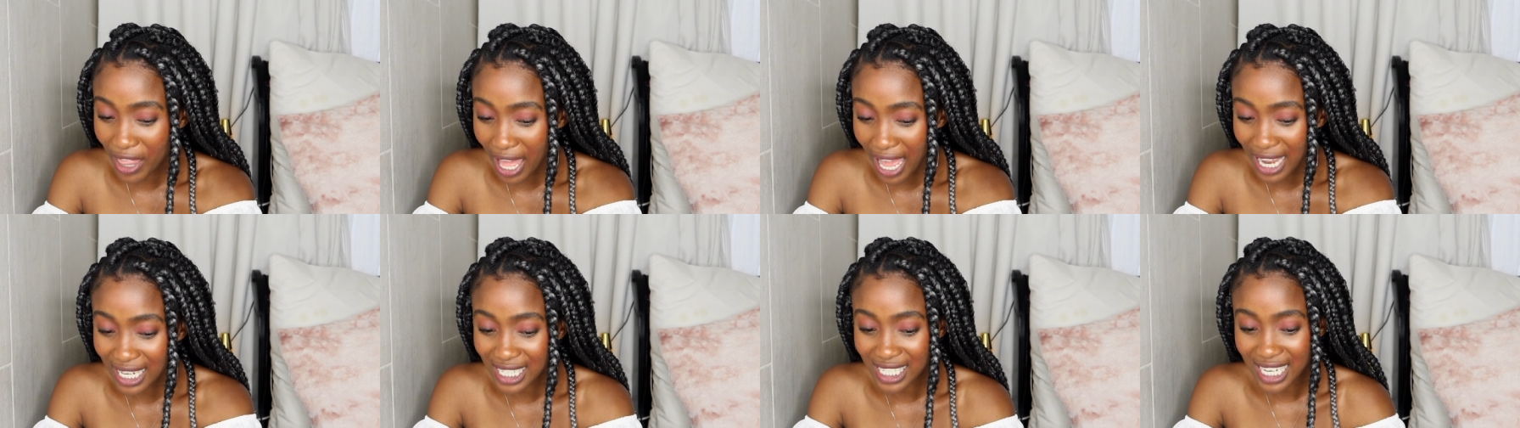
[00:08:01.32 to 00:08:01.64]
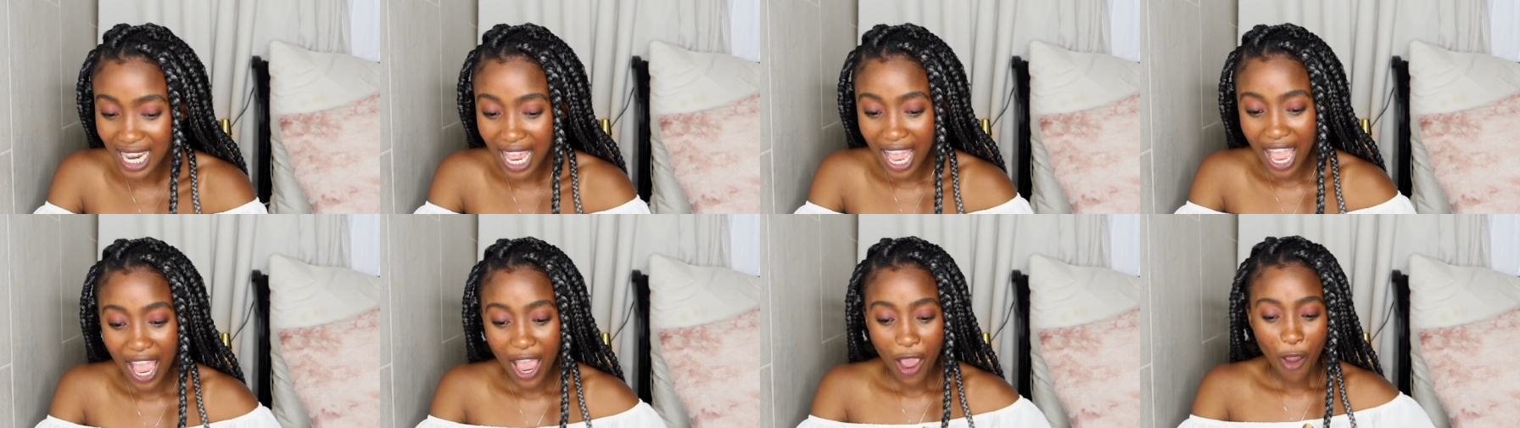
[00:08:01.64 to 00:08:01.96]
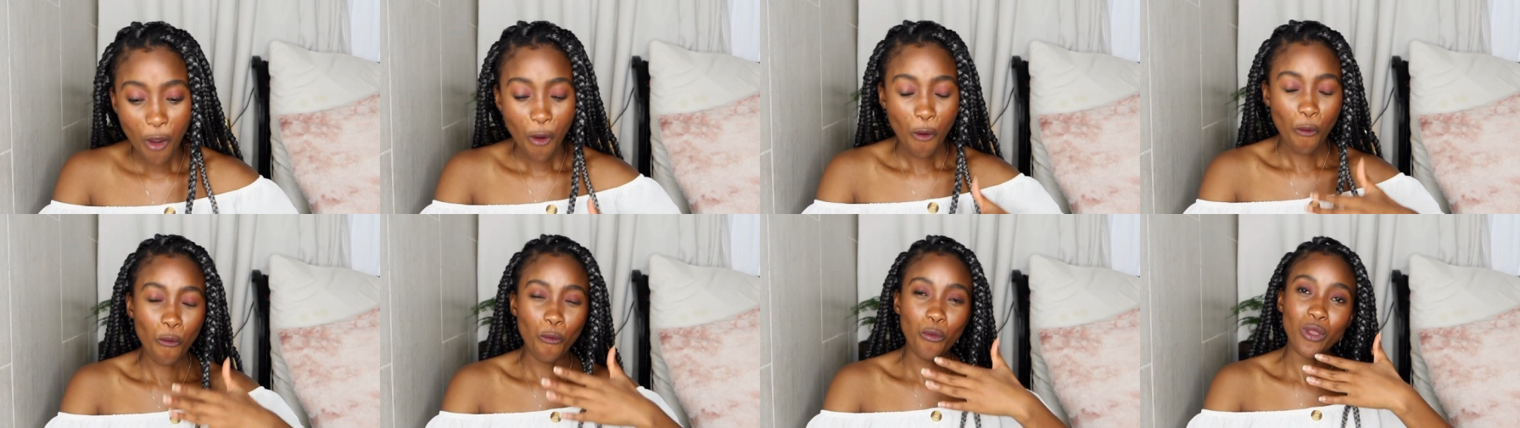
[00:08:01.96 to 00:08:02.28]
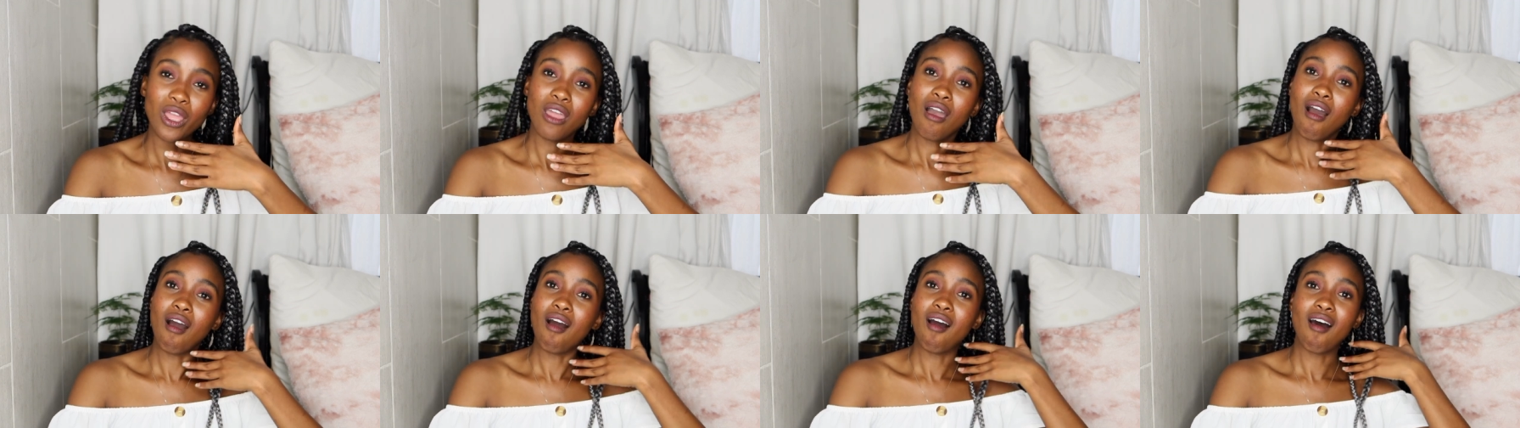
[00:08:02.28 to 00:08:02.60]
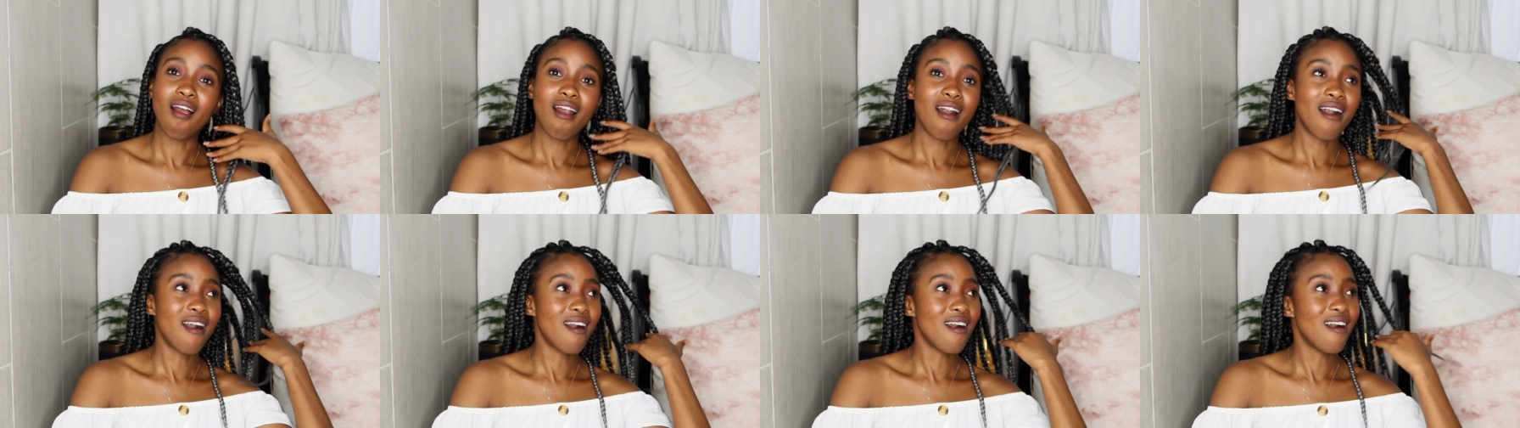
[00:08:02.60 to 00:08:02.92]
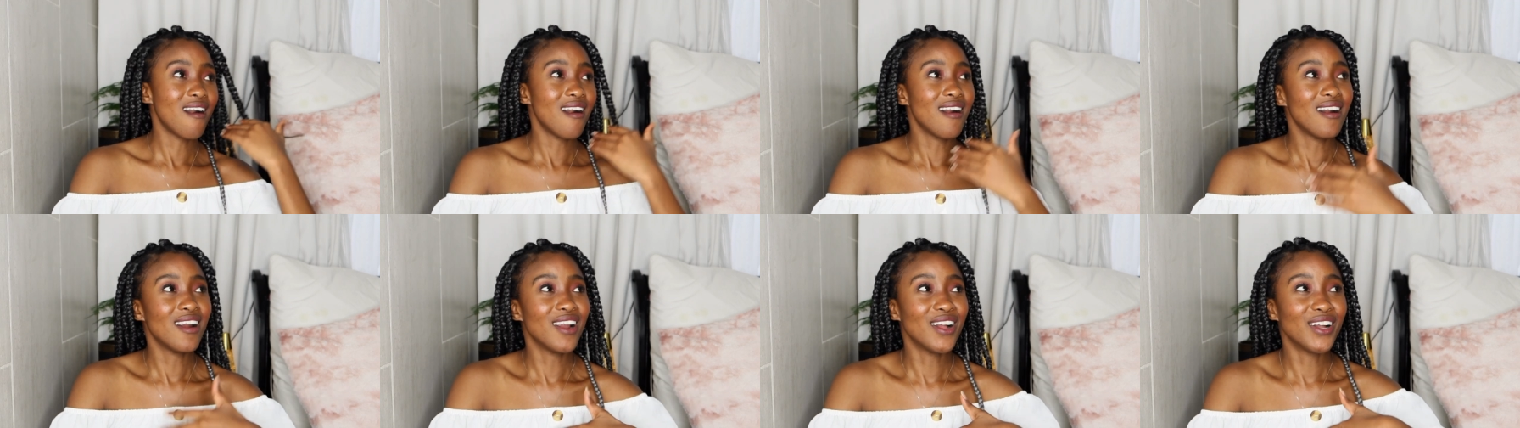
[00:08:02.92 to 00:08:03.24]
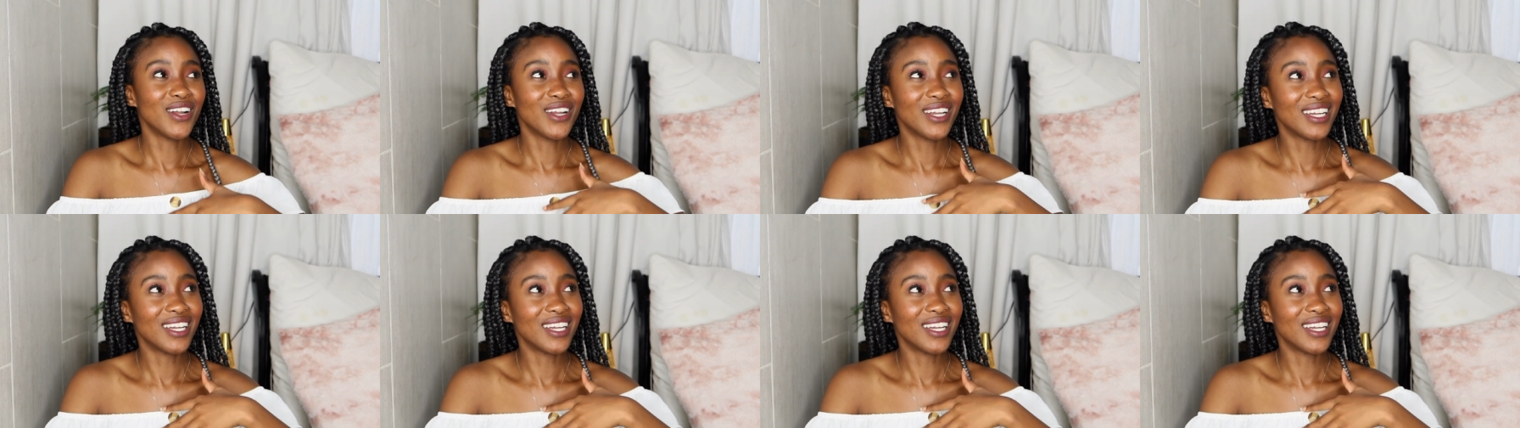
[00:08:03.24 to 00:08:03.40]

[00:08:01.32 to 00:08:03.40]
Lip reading: that we are